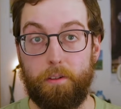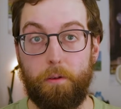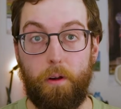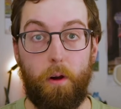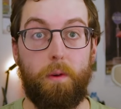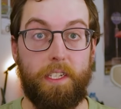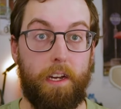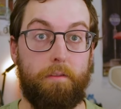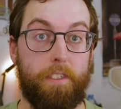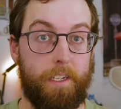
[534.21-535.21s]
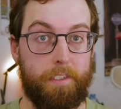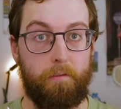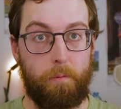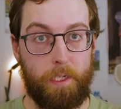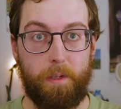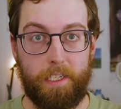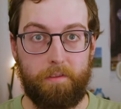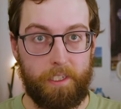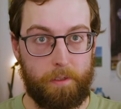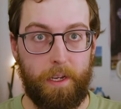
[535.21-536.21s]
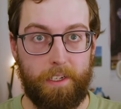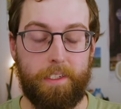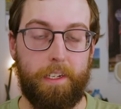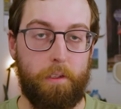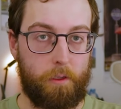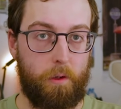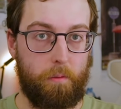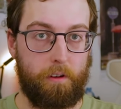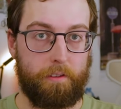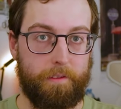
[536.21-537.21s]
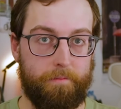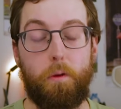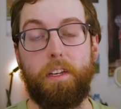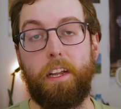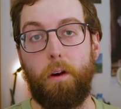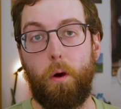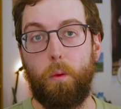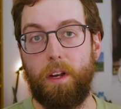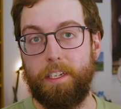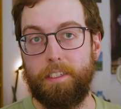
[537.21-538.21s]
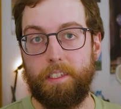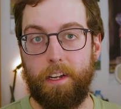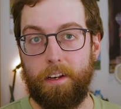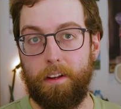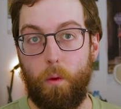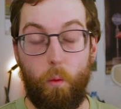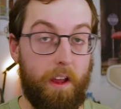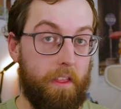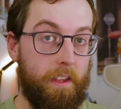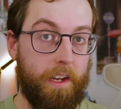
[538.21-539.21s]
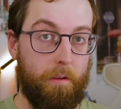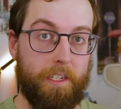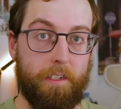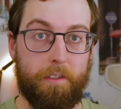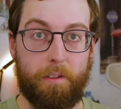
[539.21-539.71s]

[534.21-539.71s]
to always have a sense of perspective and space in your storyboard, so you can always tell where the characters